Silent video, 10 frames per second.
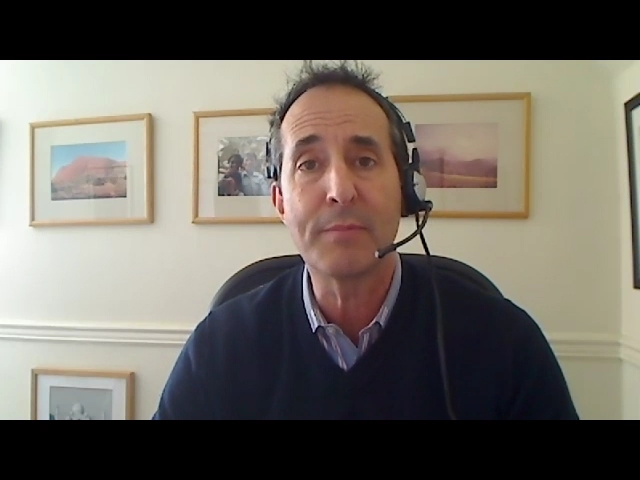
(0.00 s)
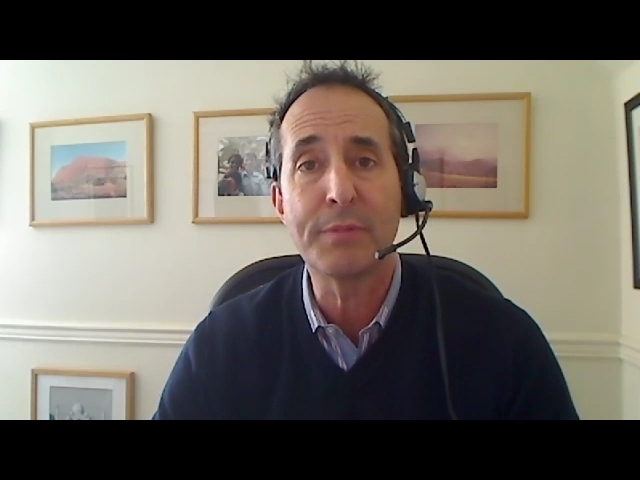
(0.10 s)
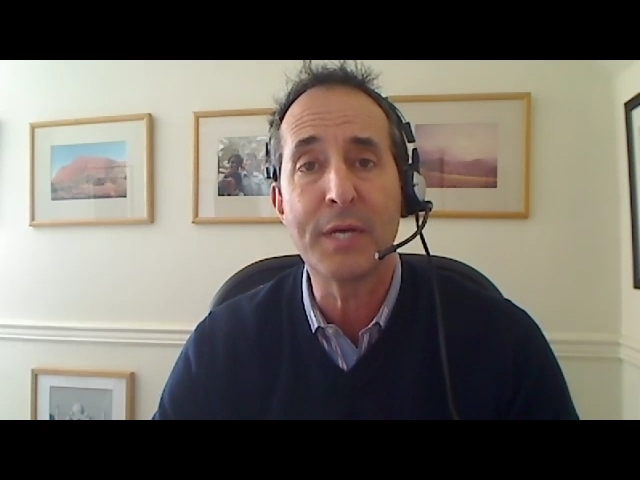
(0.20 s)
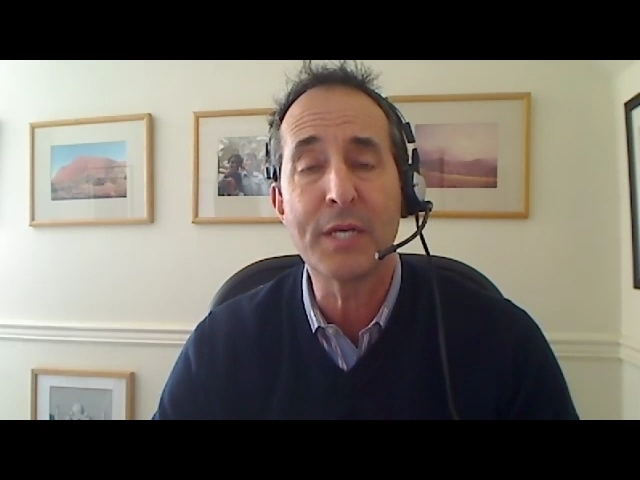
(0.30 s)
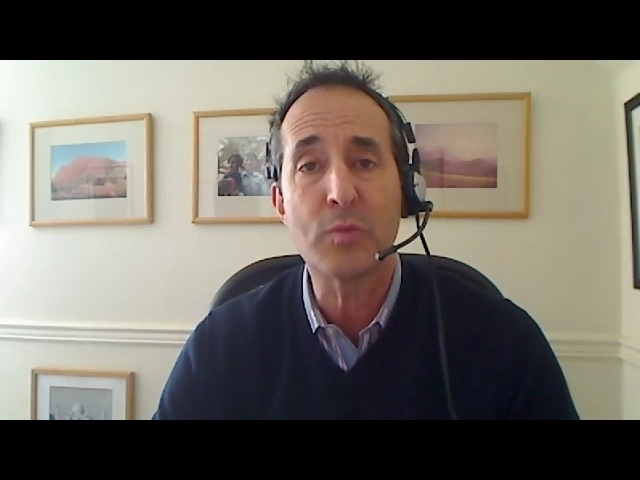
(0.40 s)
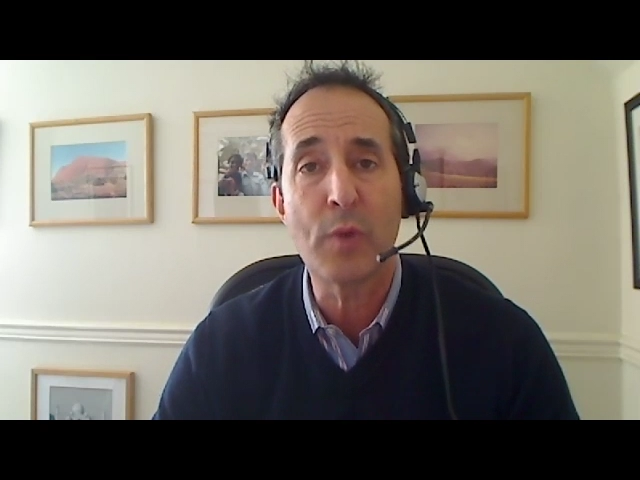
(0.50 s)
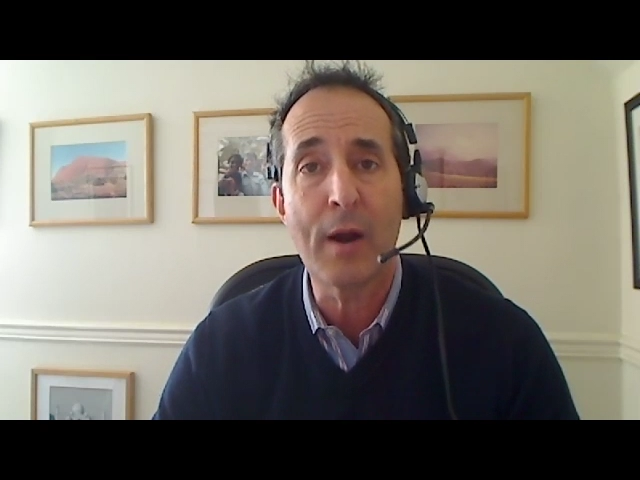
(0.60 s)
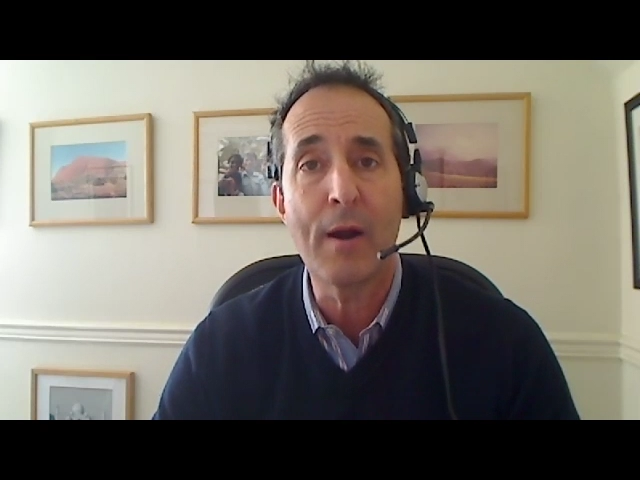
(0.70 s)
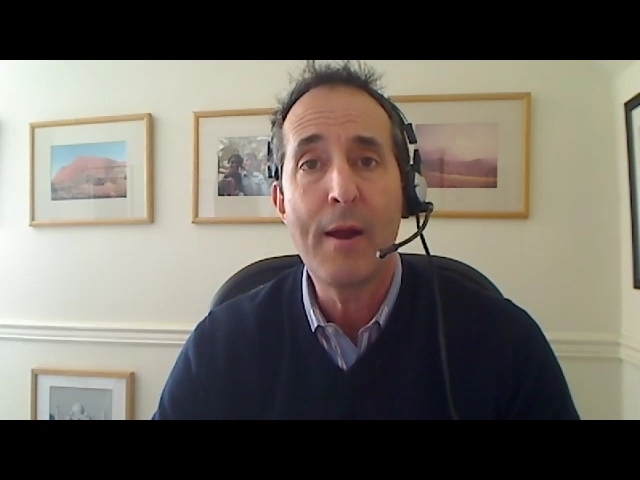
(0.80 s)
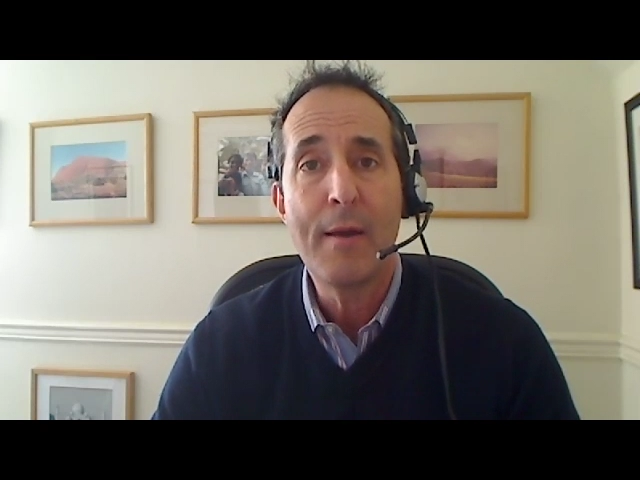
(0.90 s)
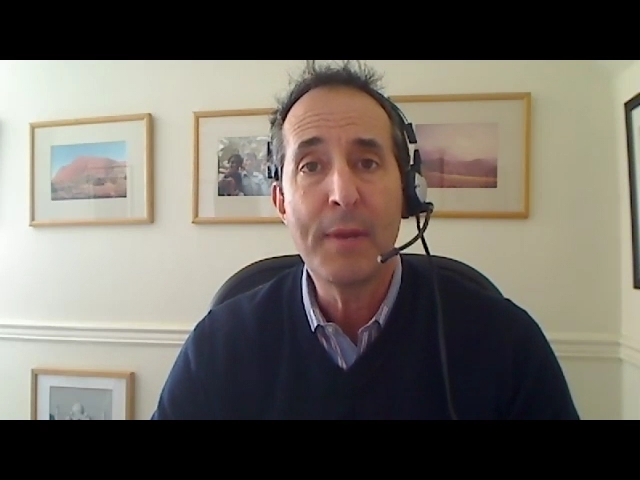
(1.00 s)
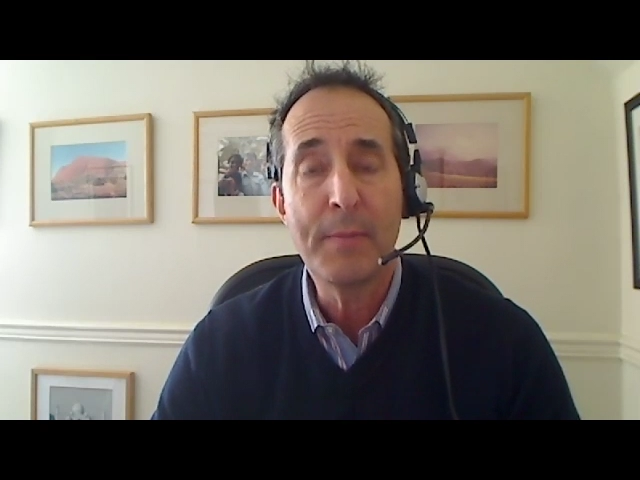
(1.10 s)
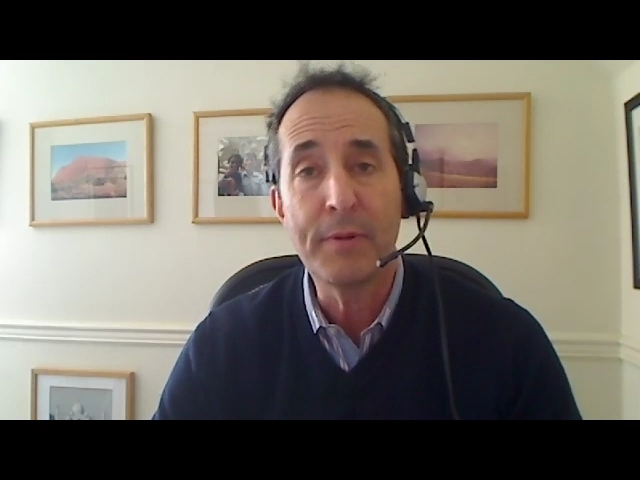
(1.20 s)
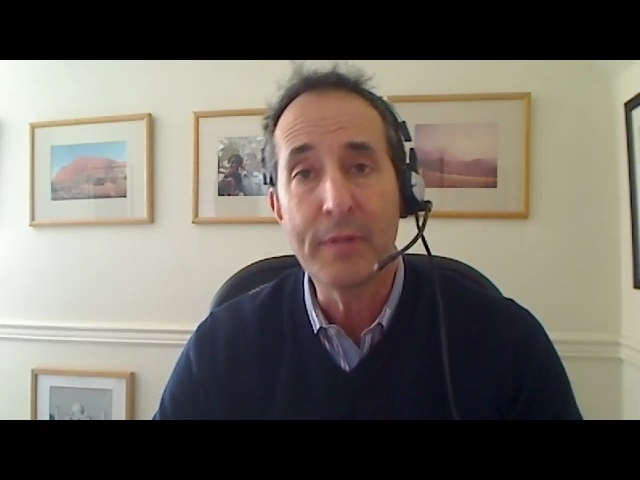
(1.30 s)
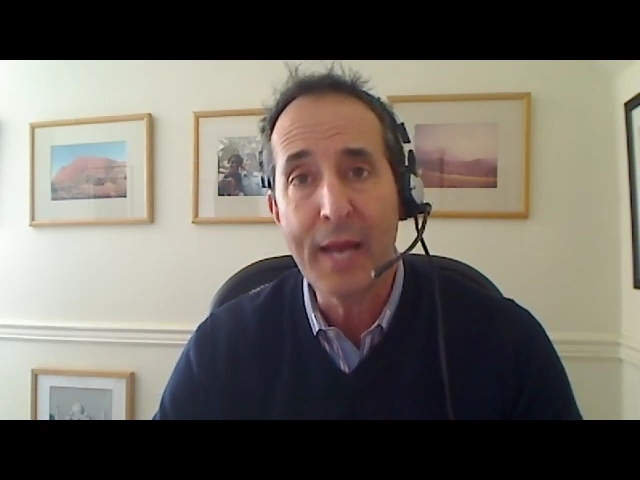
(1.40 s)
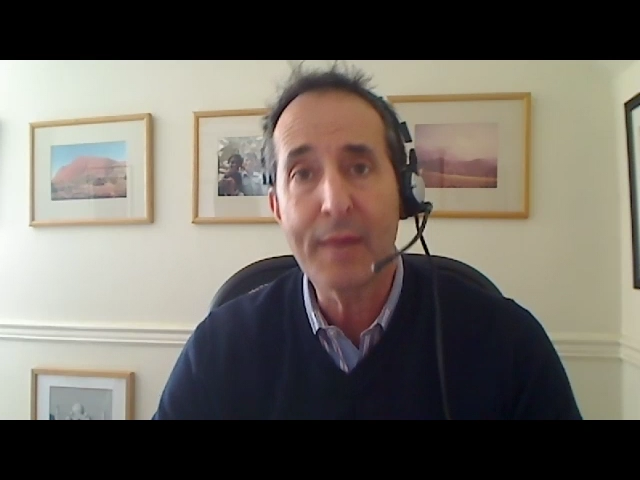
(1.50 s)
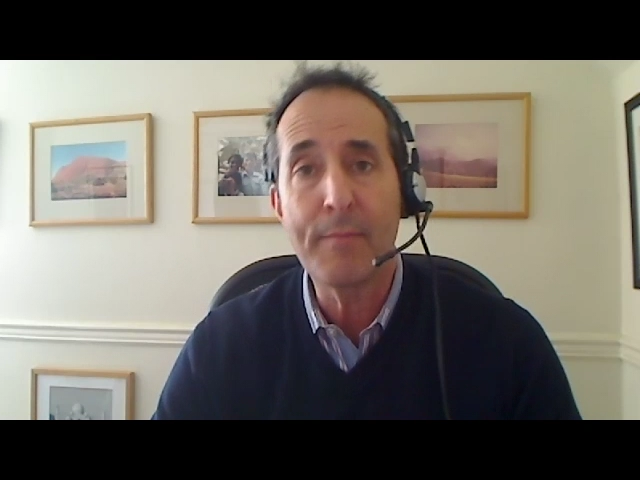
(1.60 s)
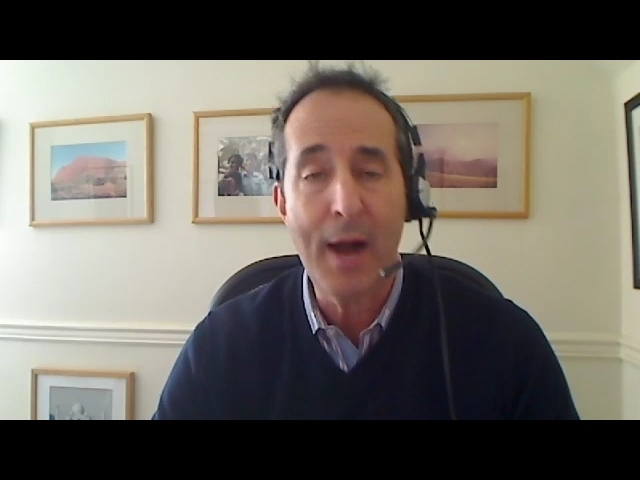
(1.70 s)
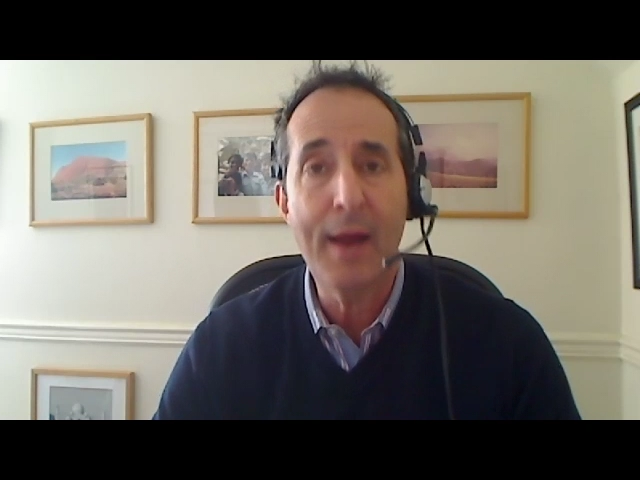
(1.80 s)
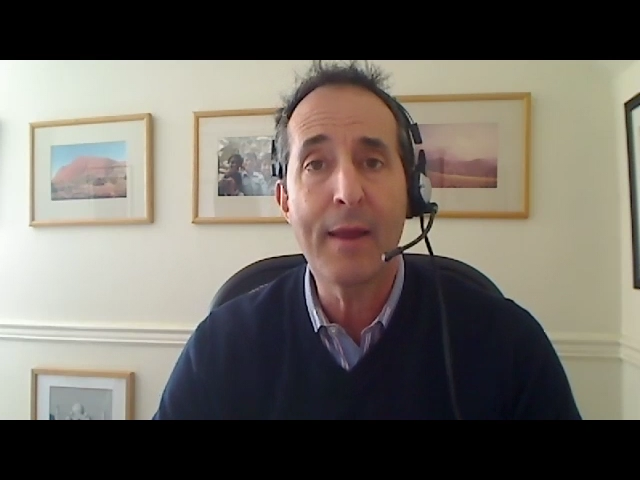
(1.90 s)
a place where people like
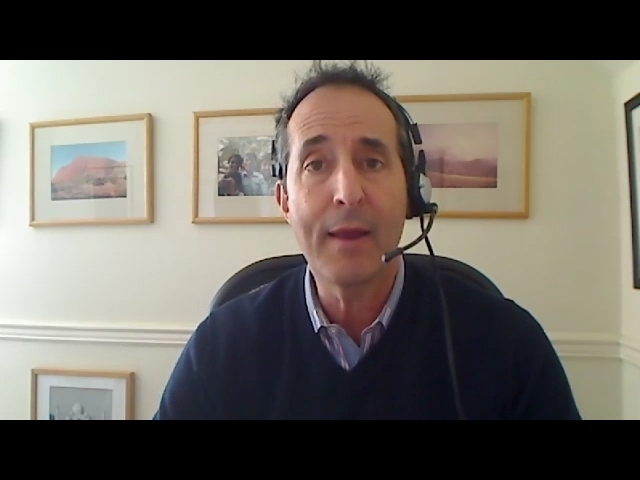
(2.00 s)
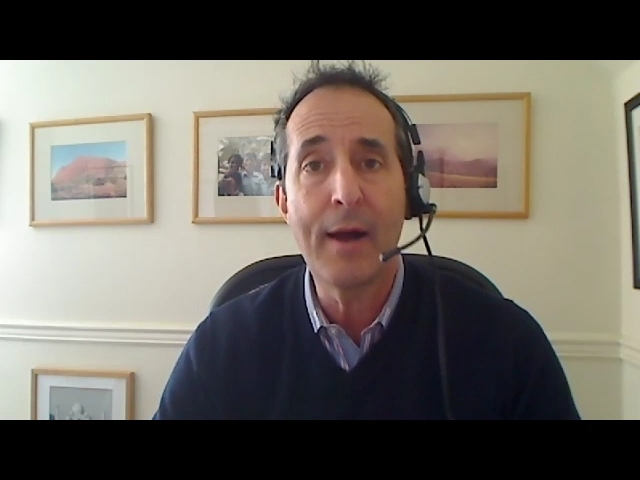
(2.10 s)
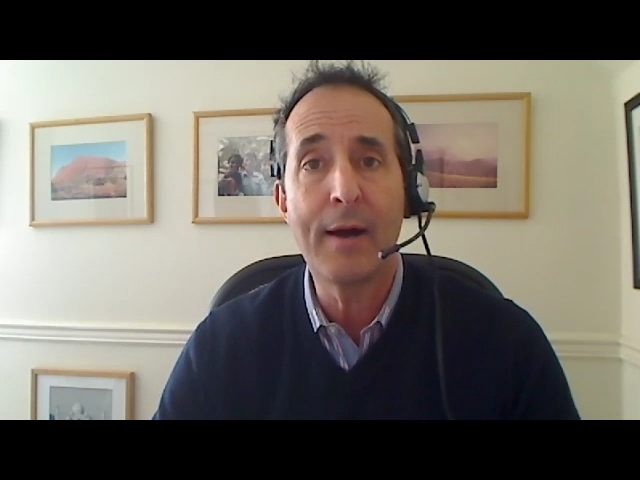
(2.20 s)
my